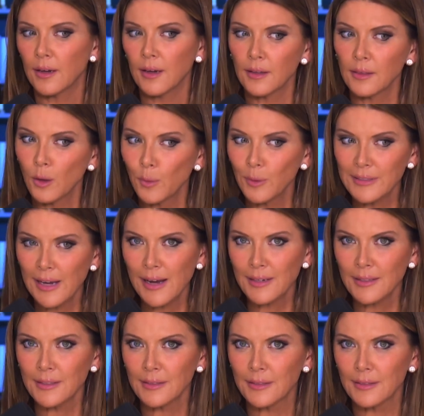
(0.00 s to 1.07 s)
and lower
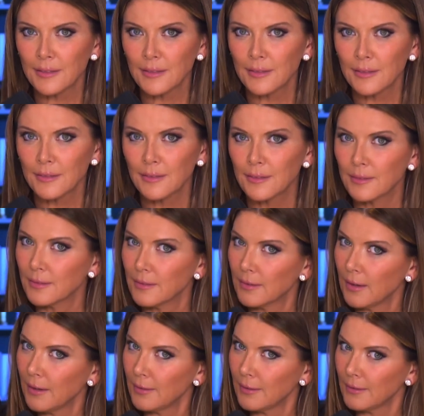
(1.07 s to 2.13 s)
taxes,
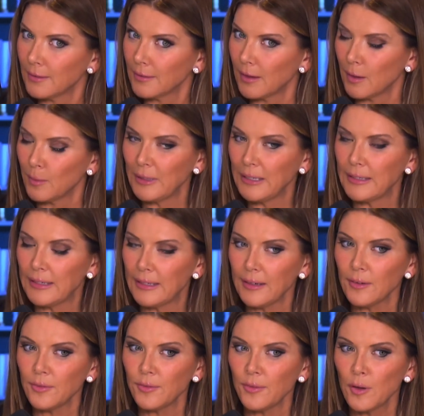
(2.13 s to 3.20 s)
right? I mean,
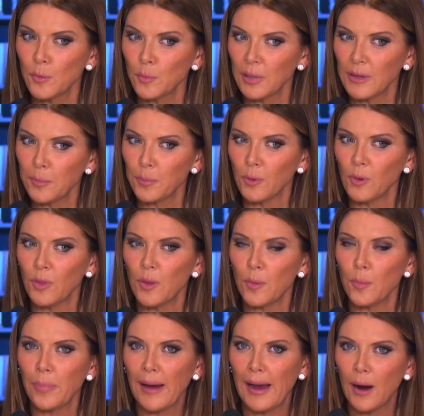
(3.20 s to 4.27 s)
give people the
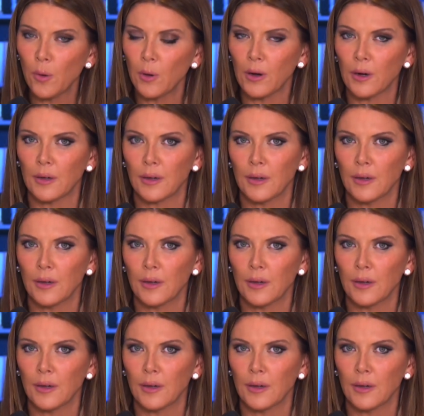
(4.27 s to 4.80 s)
power